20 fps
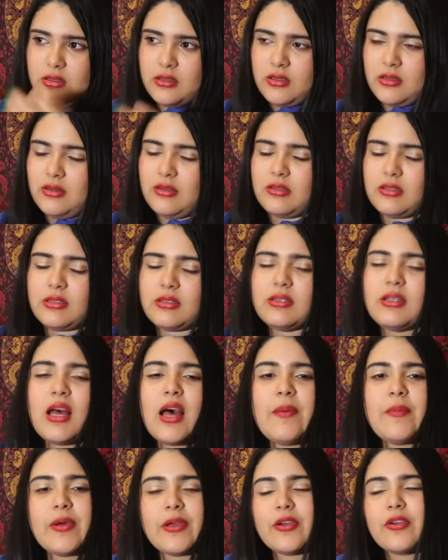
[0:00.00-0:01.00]
Because
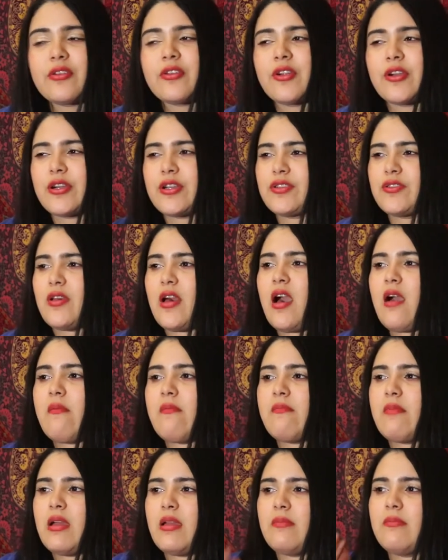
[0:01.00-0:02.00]
I'm a good girl, so I have
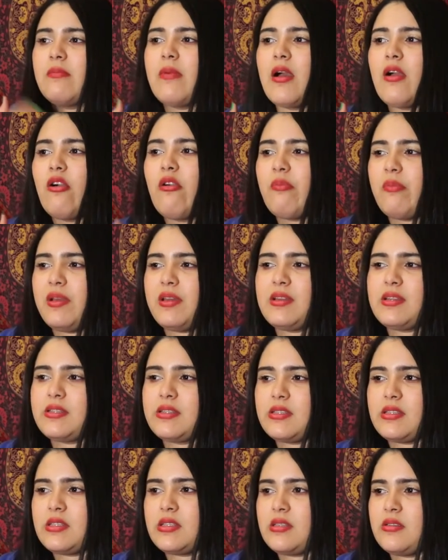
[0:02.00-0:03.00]
my own
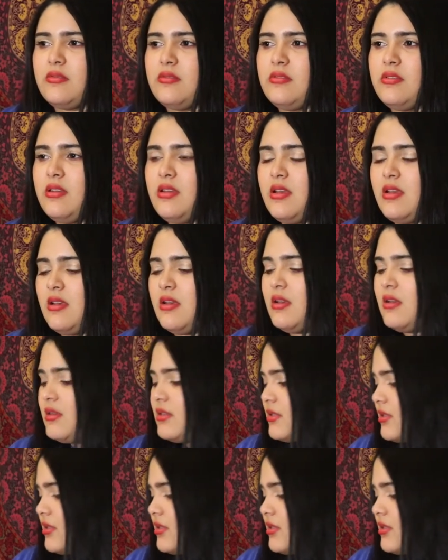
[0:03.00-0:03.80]
medicine too.